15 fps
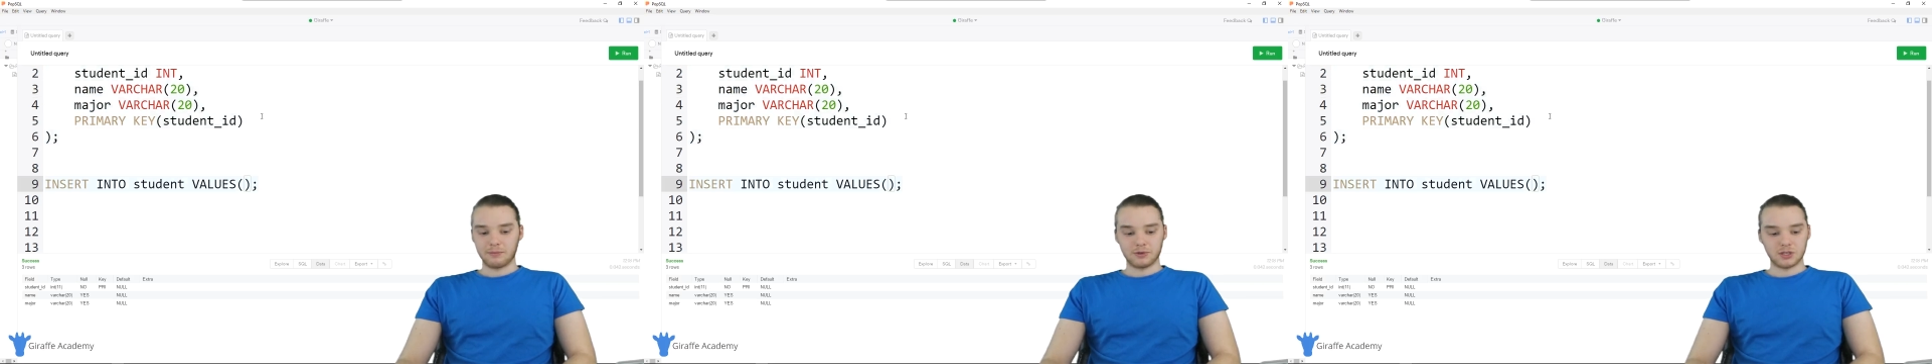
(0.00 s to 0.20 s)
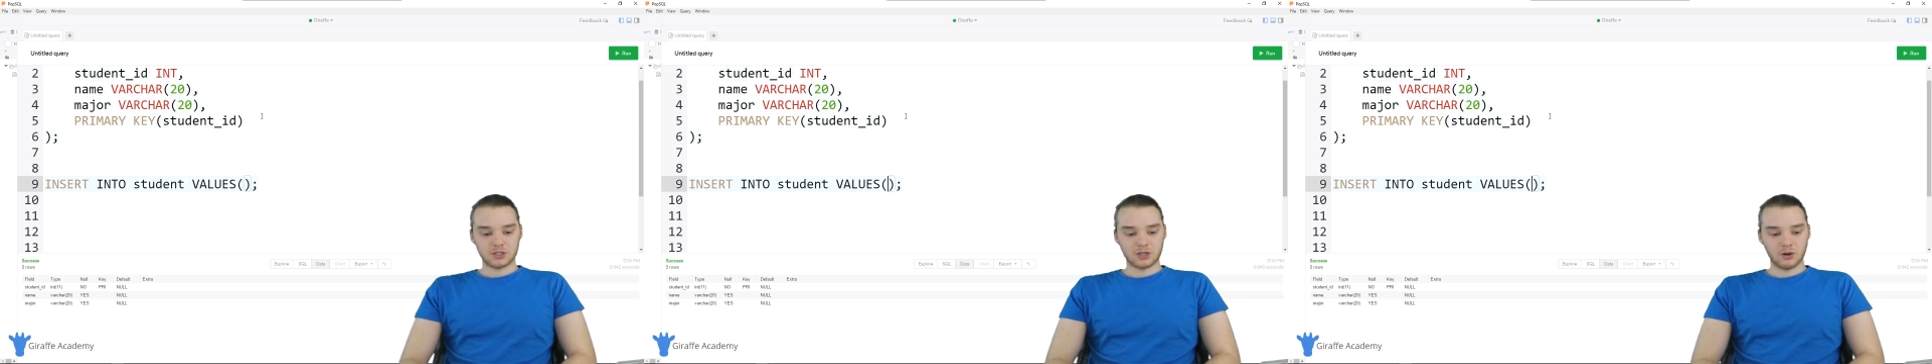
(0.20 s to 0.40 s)

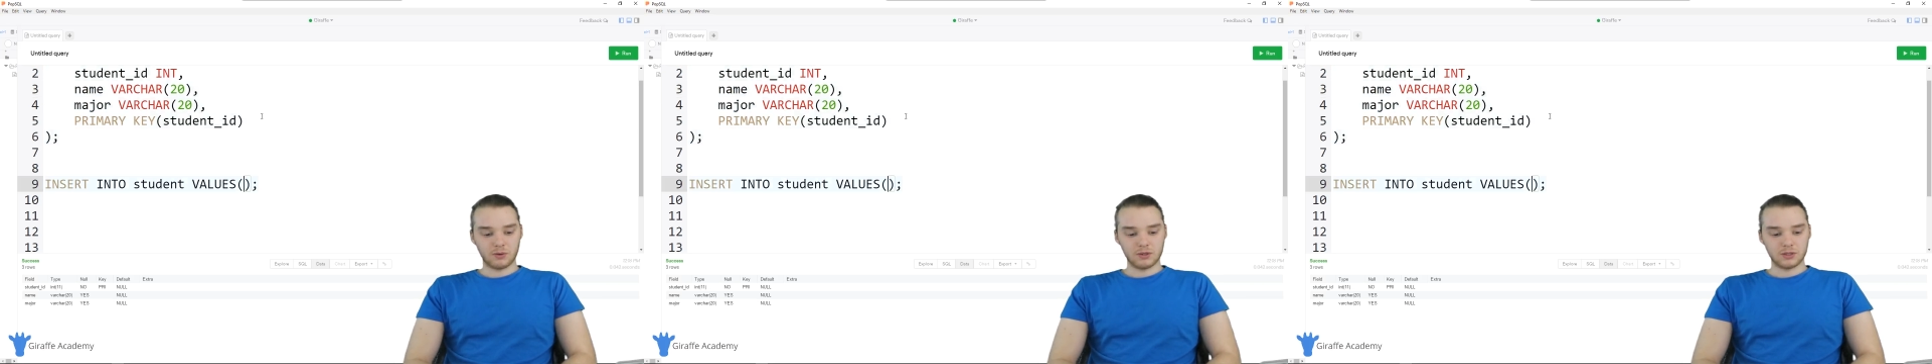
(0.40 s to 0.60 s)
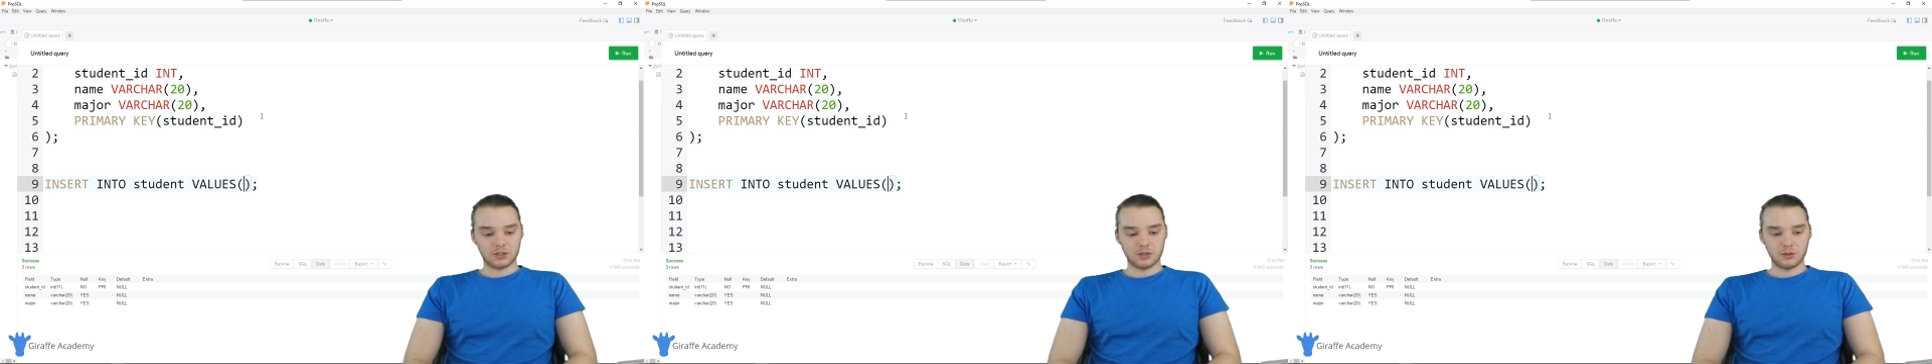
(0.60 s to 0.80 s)
I'm just
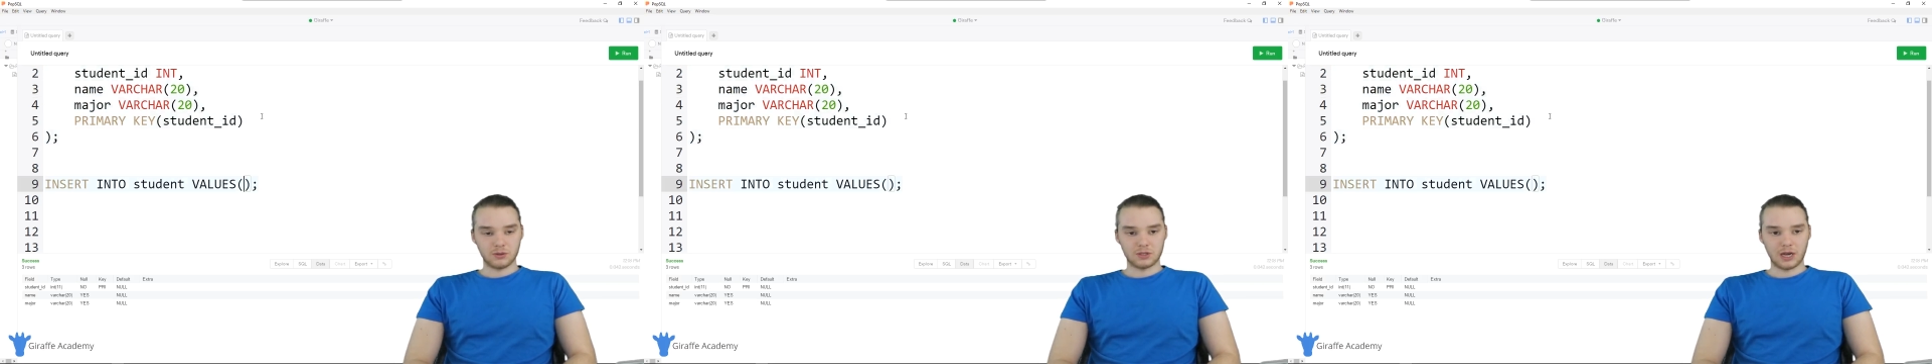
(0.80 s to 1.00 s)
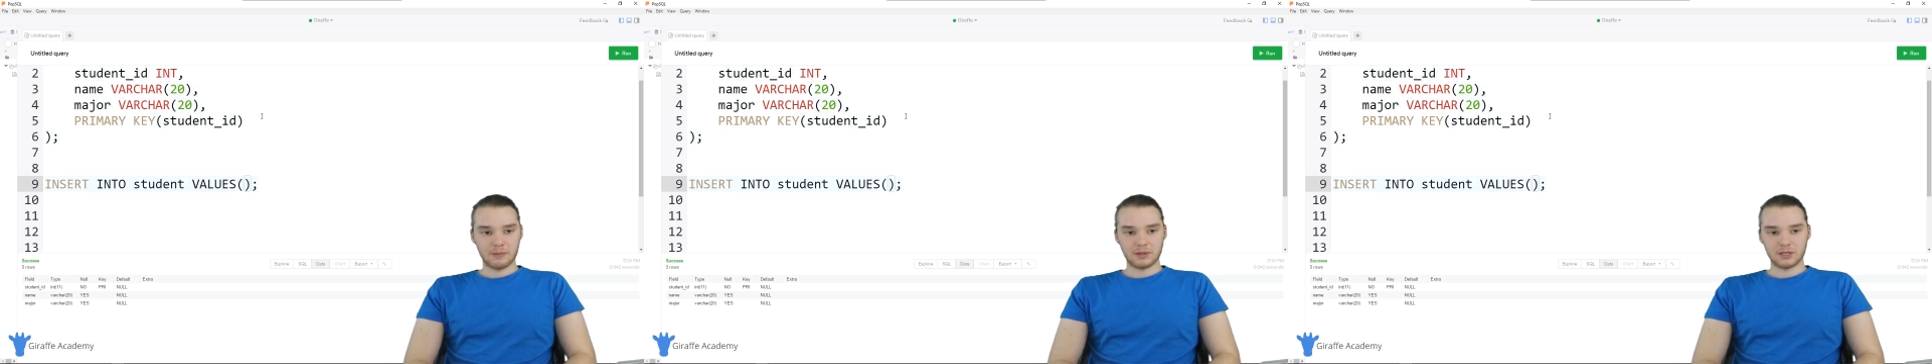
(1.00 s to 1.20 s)
going
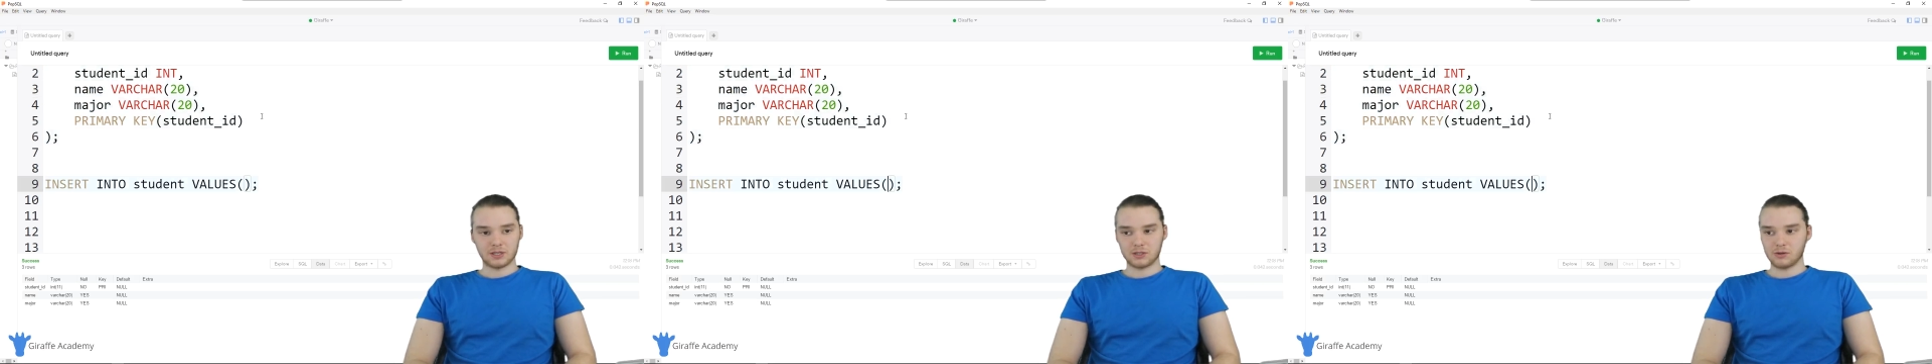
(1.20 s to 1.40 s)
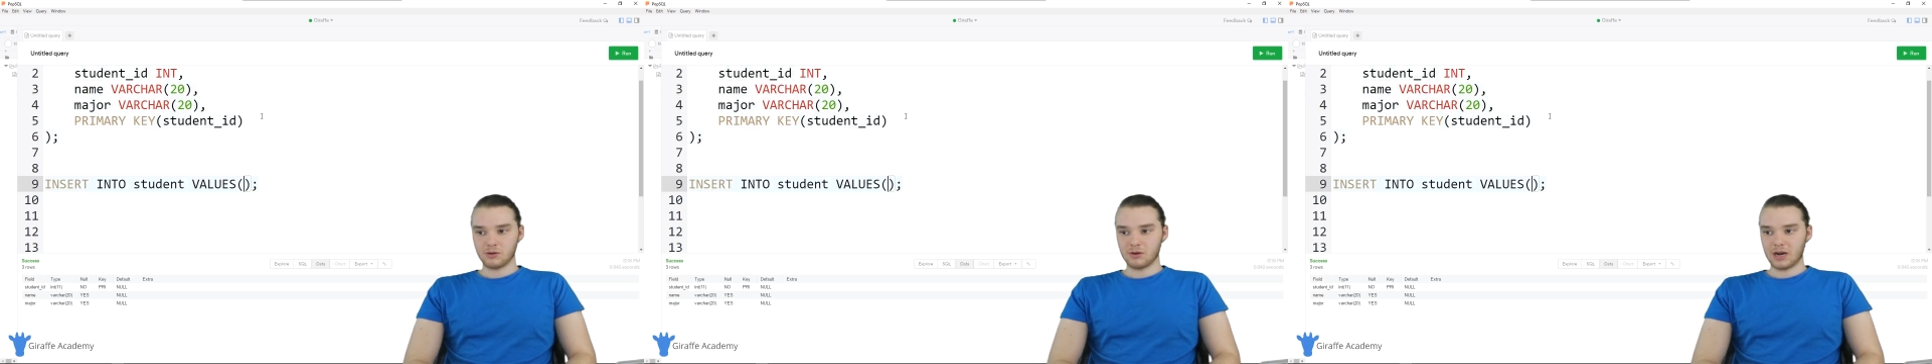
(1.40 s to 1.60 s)
to type in the
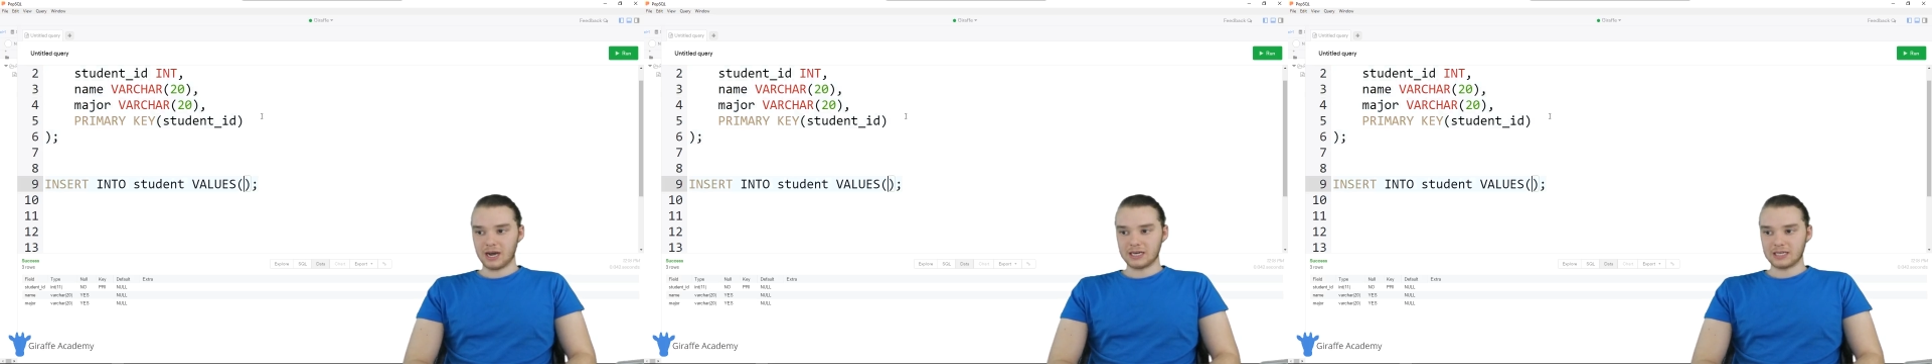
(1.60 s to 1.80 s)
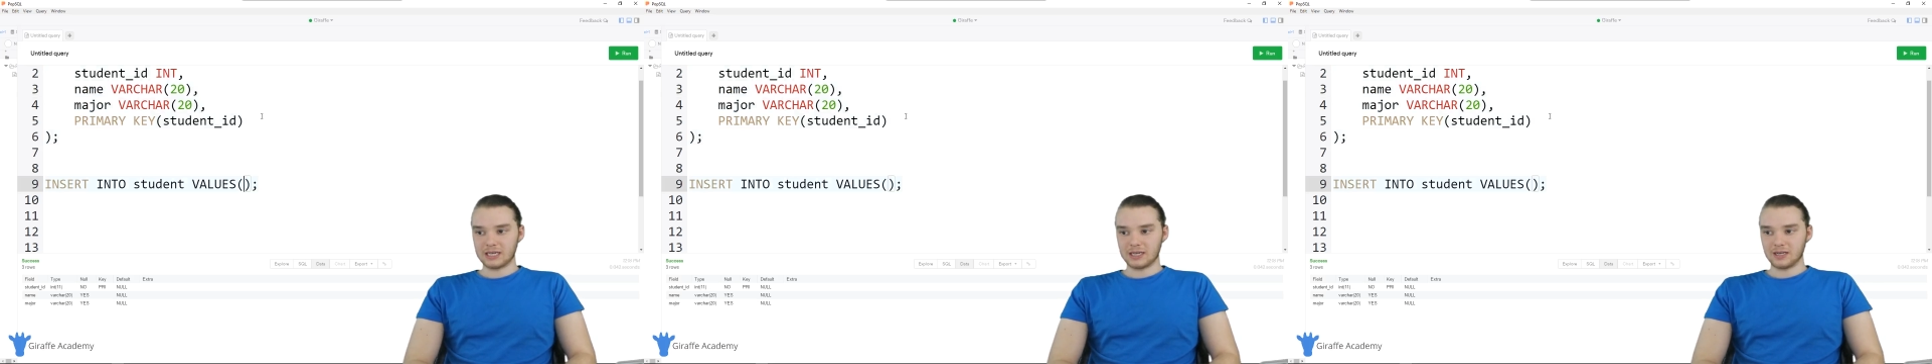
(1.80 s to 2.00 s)
student
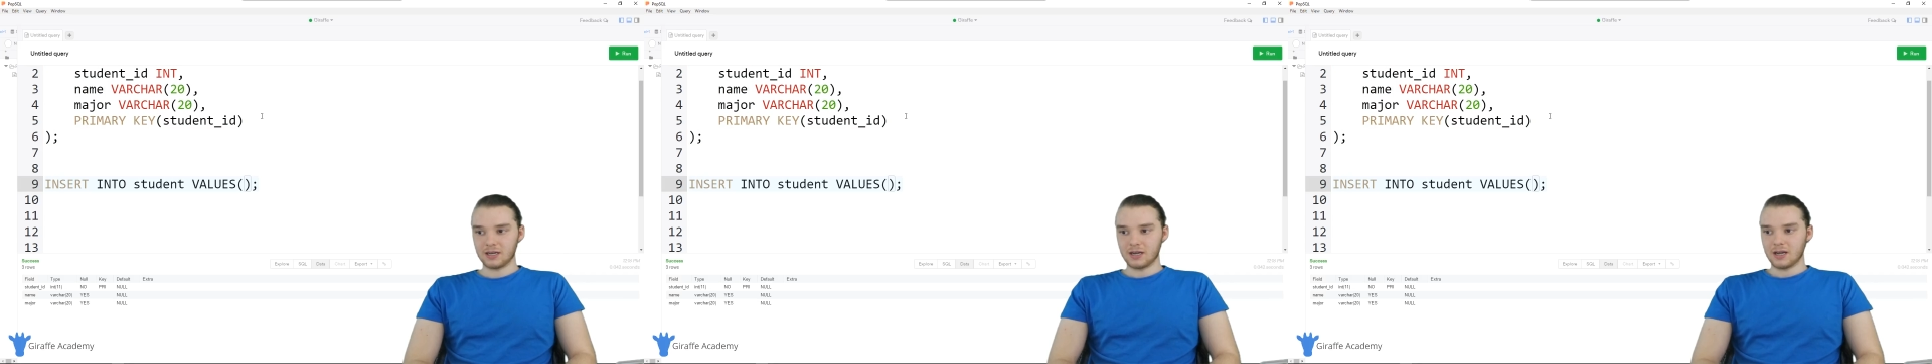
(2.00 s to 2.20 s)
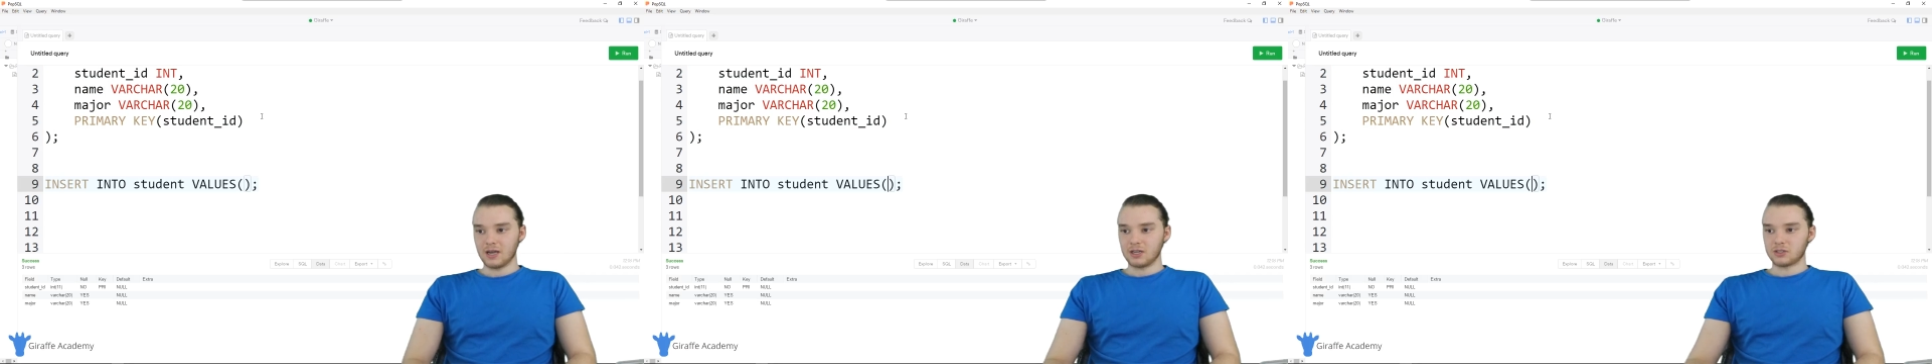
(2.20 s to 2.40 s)
ID